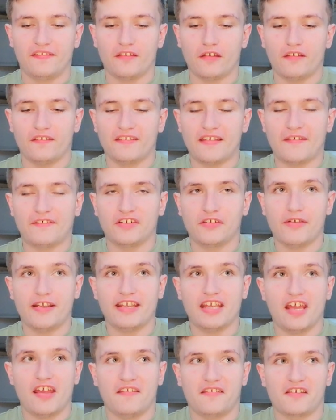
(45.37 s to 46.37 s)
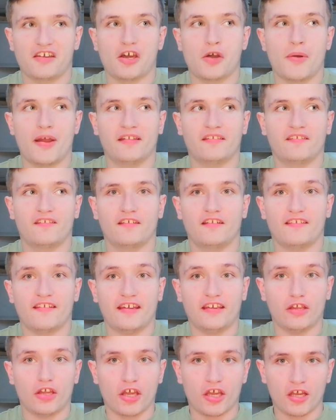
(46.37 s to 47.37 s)
So 7 or 8 years ago, I went to this
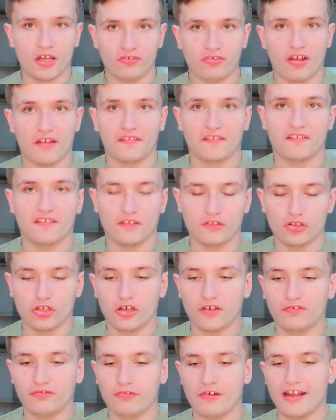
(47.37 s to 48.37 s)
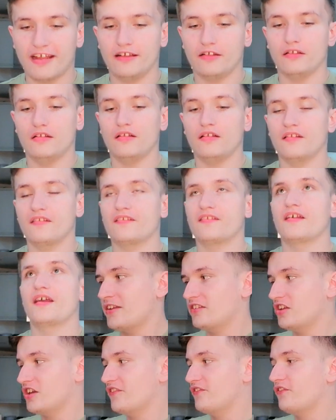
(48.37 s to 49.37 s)
like hairdressers in North Wales.
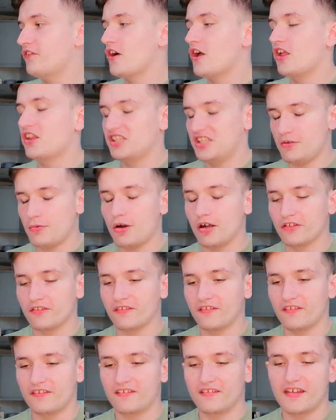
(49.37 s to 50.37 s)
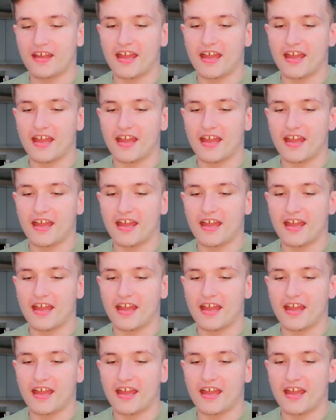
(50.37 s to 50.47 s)
Went there for a holiday once